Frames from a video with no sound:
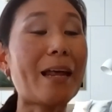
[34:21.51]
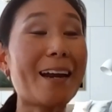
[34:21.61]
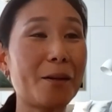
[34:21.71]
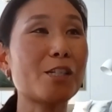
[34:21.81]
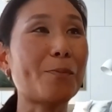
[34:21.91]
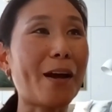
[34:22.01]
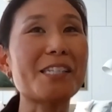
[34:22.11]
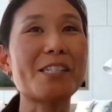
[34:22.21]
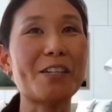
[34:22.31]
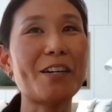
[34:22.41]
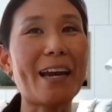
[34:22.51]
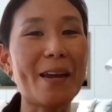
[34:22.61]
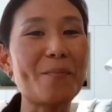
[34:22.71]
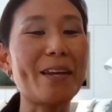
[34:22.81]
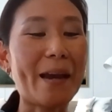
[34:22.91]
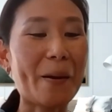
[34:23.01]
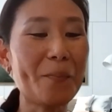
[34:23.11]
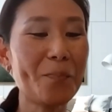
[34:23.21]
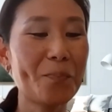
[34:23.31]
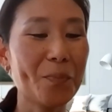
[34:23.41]
Platinum sponsor,
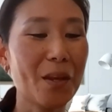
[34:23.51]
ABM.